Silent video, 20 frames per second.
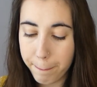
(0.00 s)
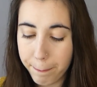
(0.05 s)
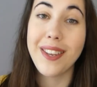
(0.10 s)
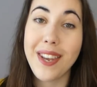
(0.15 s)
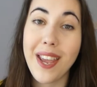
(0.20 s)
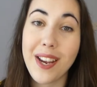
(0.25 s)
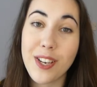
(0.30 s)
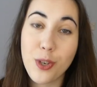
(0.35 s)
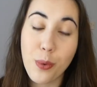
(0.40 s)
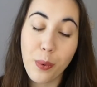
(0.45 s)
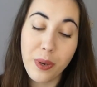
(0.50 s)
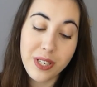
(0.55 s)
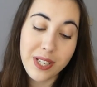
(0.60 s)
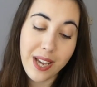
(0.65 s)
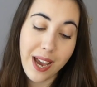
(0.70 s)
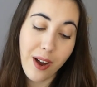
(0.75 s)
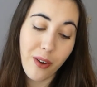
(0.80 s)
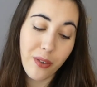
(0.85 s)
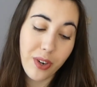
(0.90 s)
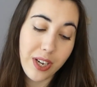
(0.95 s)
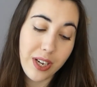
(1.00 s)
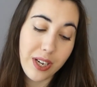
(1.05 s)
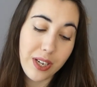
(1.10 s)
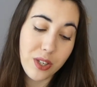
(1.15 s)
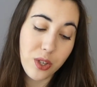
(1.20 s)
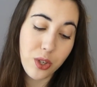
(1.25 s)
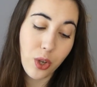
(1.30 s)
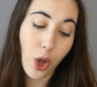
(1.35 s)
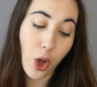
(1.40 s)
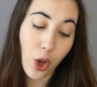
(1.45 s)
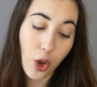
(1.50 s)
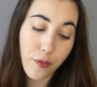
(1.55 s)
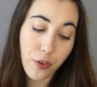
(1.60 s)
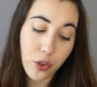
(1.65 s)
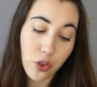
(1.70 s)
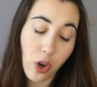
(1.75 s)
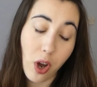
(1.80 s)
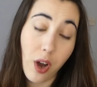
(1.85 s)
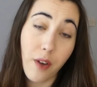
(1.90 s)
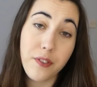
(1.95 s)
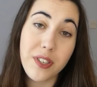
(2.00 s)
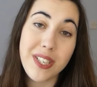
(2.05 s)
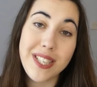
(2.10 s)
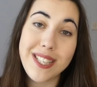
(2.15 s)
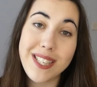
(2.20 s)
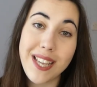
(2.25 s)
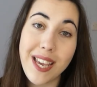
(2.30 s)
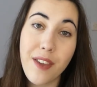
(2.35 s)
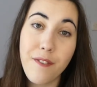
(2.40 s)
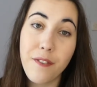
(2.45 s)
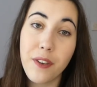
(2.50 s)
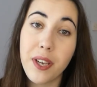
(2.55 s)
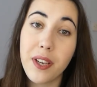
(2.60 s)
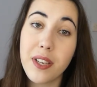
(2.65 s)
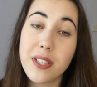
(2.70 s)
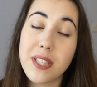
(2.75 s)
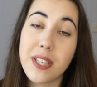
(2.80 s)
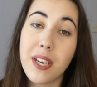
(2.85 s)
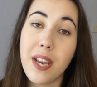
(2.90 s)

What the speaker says: Next one down is overdraft savings,